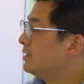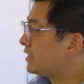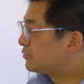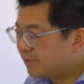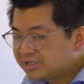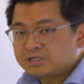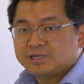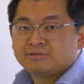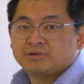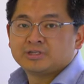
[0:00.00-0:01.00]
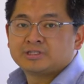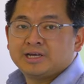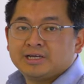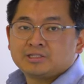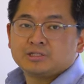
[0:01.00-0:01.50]
Especially in real
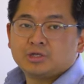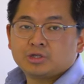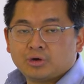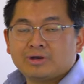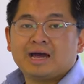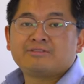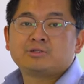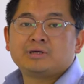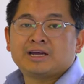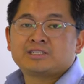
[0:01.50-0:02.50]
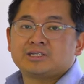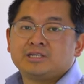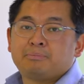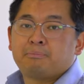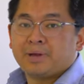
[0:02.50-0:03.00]
estate, you don't have to
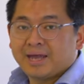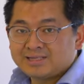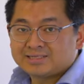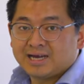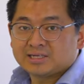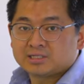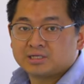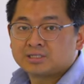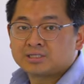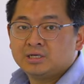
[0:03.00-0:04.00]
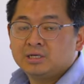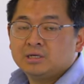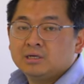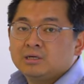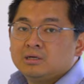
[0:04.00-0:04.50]
actually pay taxes
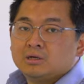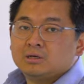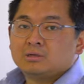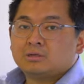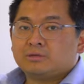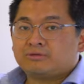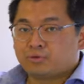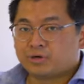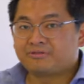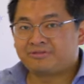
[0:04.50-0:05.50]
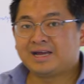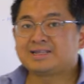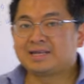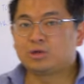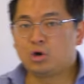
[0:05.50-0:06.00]
for the
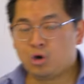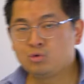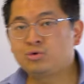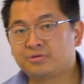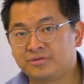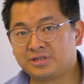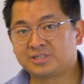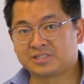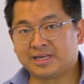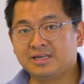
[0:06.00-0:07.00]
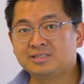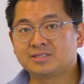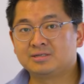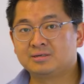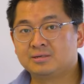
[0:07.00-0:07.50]
fact that you own the real estate,